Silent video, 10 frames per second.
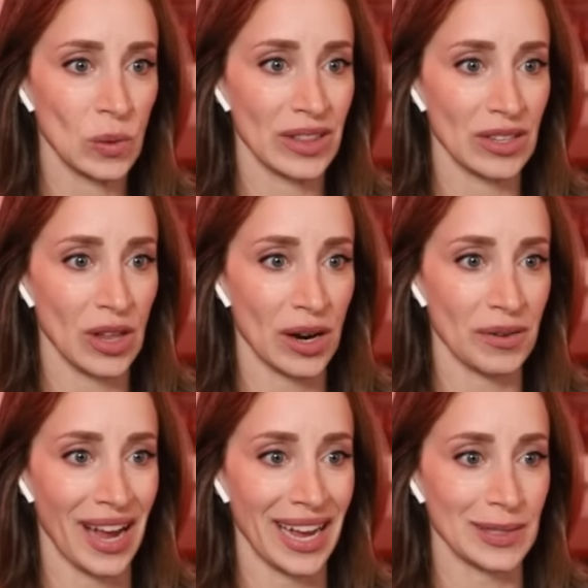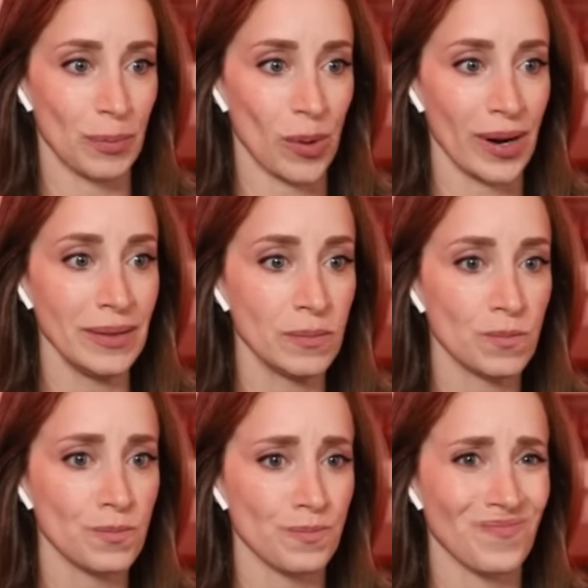with a lot of aspirin.
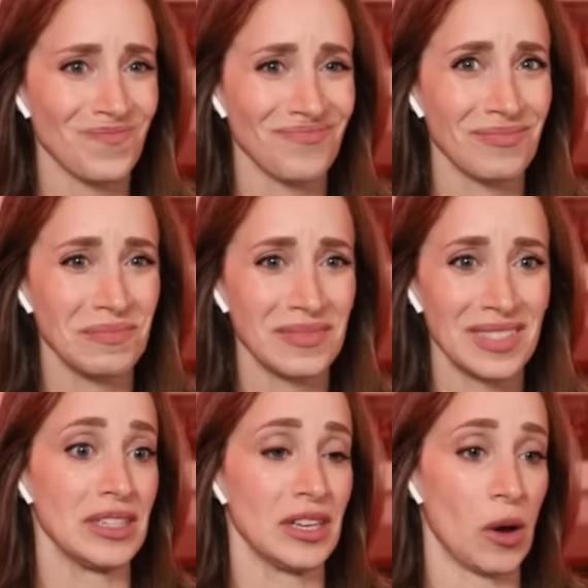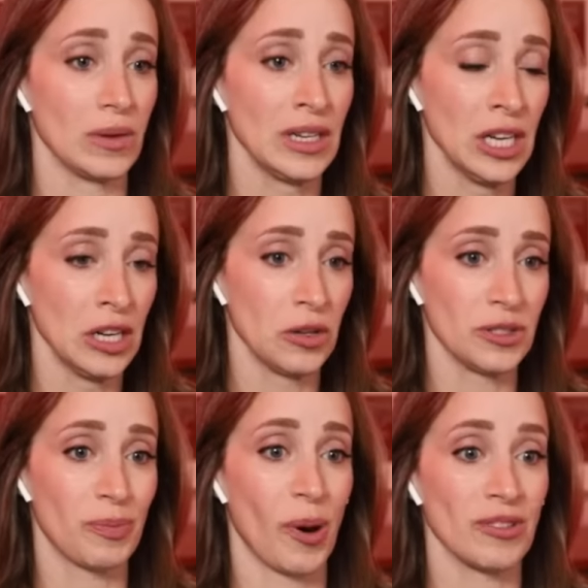You know, who
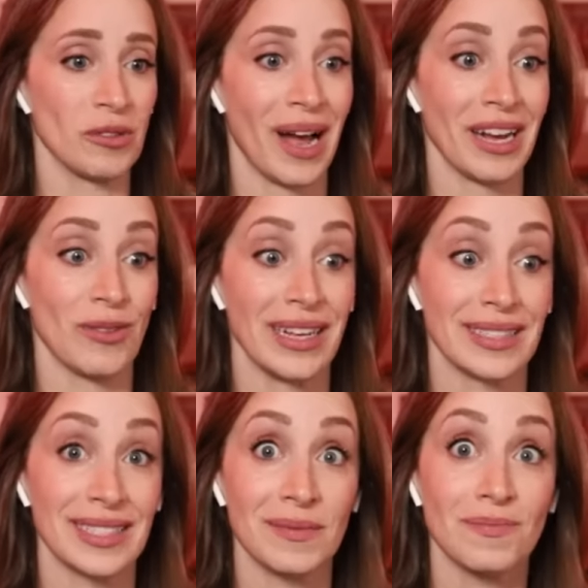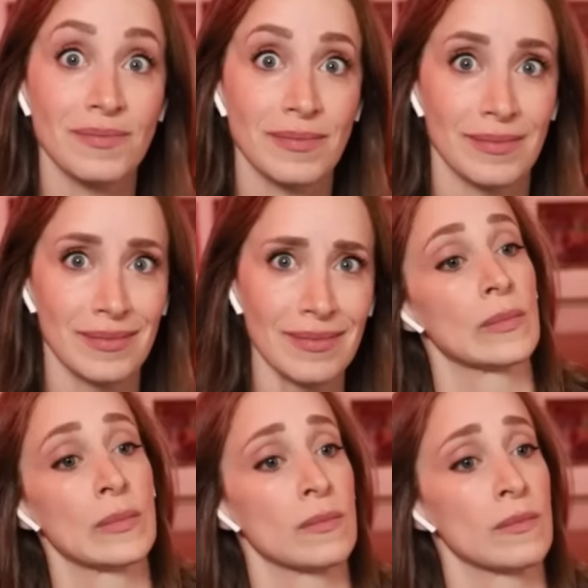is prone to migraines.
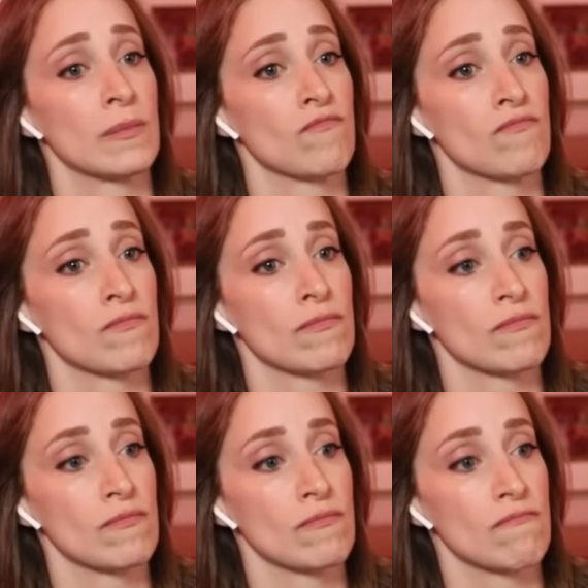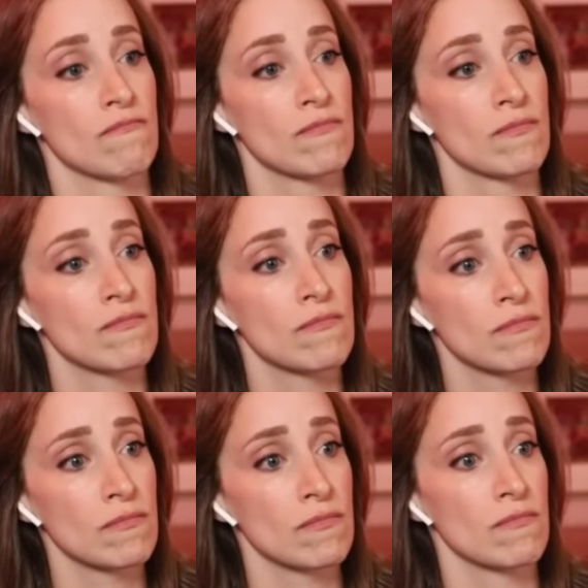
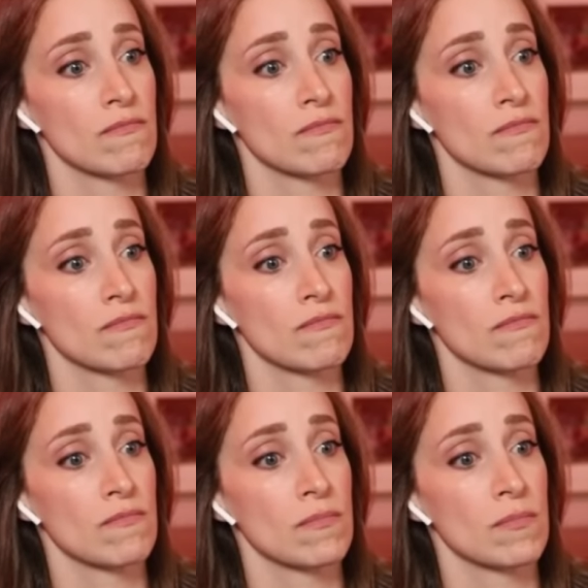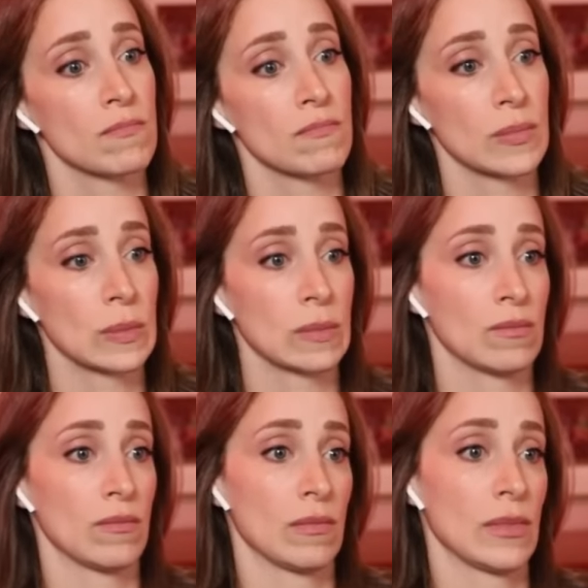
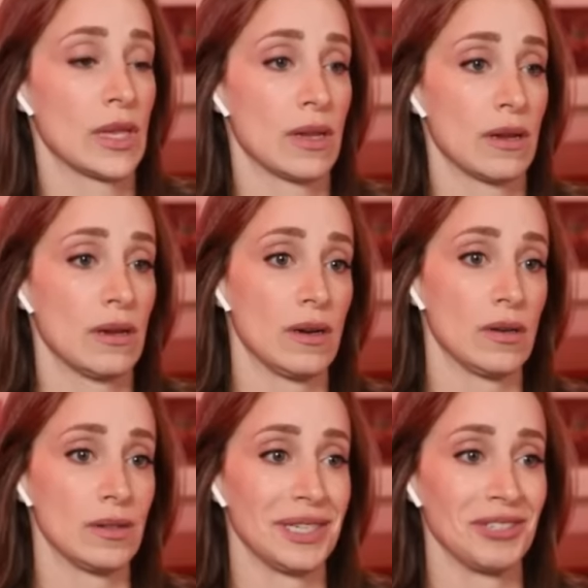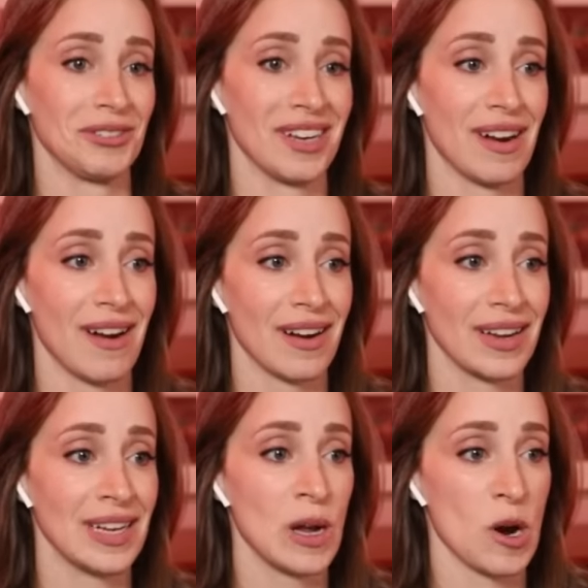Oh, here they are.
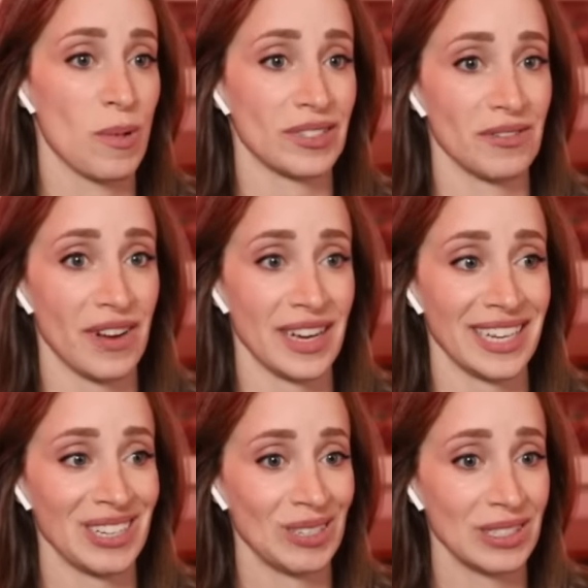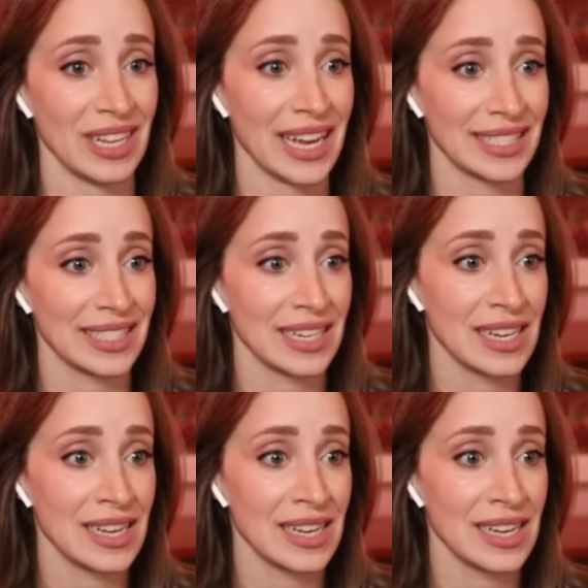We're about to find out who's next.